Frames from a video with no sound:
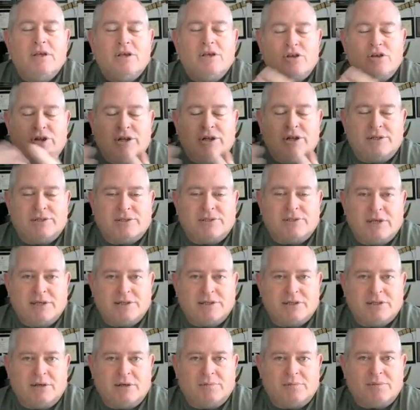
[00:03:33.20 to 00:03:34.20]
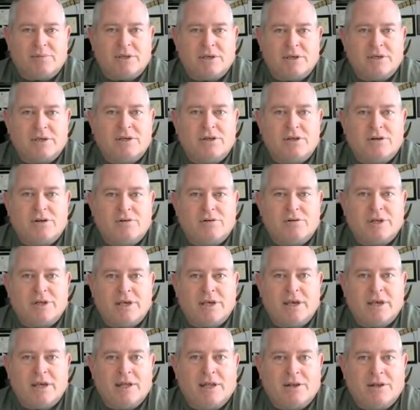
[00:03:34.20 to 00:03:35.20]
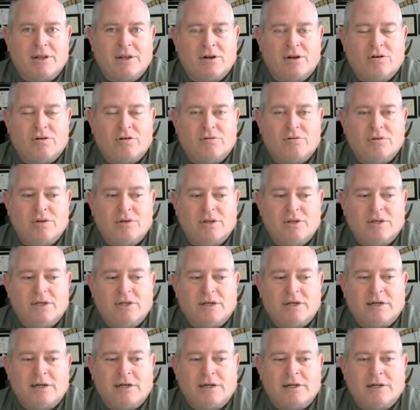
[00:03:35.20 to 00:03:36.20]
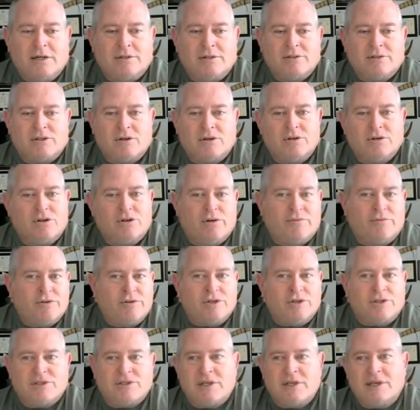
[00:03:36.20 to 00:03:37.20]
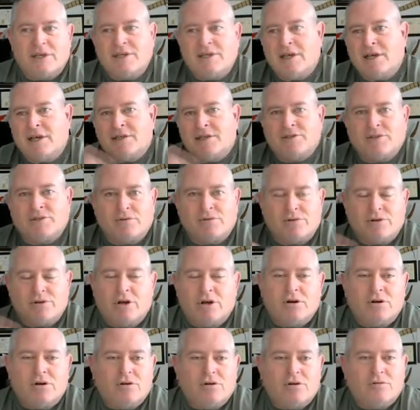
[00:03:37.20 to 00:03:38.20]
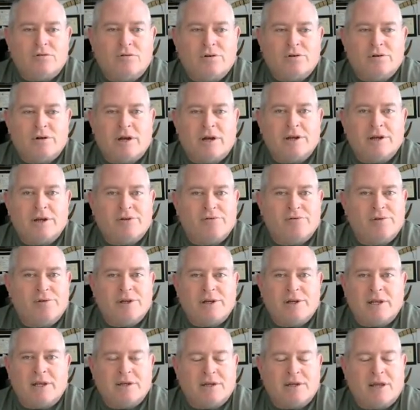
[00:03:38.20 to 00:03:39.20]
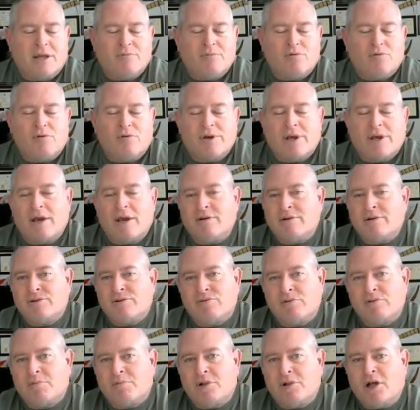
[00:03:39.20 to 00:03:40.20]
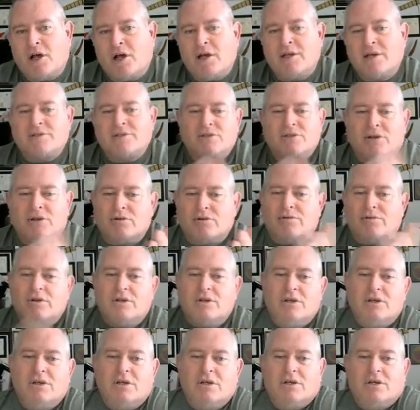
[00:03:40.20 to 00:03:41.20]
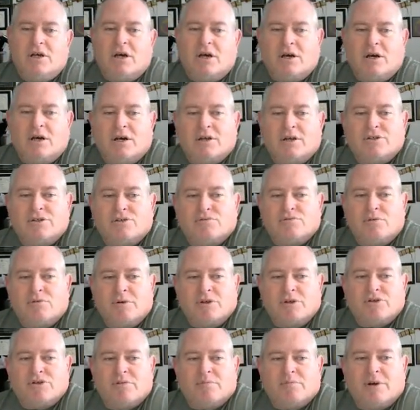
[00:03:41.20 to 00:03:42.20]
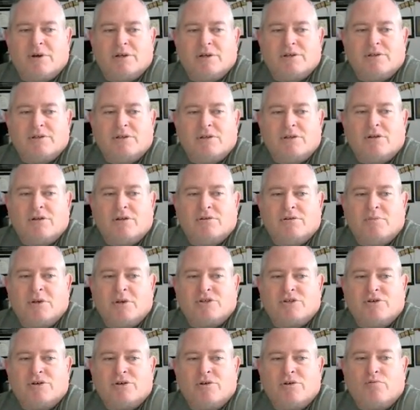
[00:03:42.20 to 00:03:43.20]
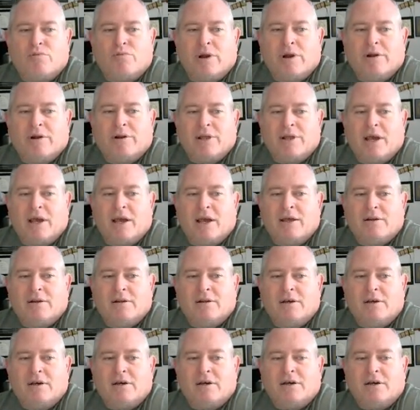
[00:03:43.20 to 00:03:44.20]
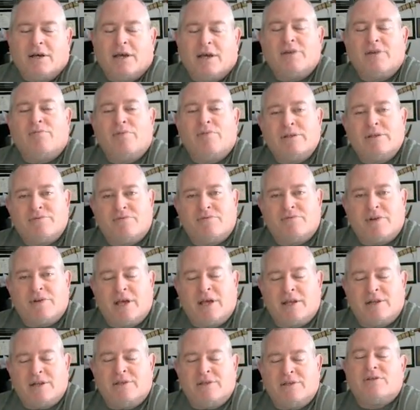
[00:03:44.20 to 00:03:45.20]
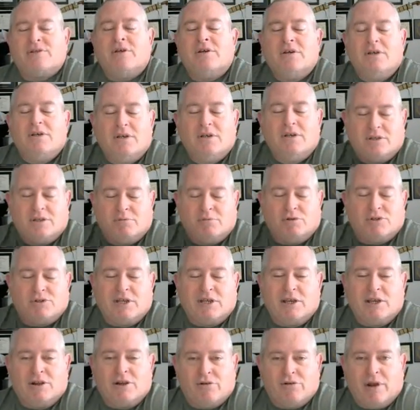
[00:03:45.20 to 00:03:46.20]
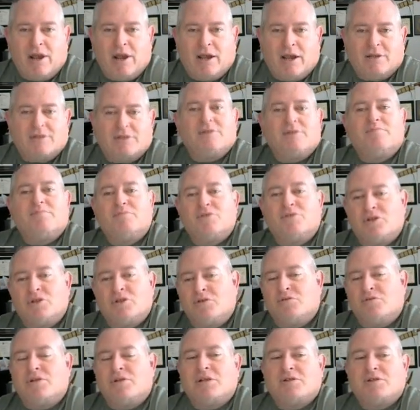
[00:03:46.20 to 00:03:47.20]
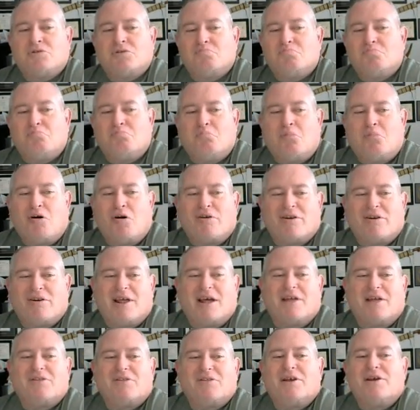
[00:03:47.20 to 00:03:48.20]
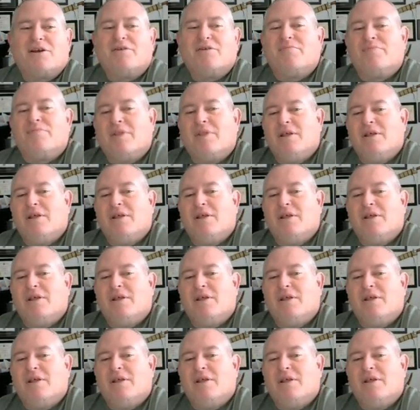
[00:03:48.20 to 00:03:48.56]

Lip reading: You need to say something, and again, so, if you just say yes or no, or I agree, that won't count as a reply. So, I just want to make sure everybody, make sure you're aware of that. And the reason for that is it's supposed to interact. So that's part of that there.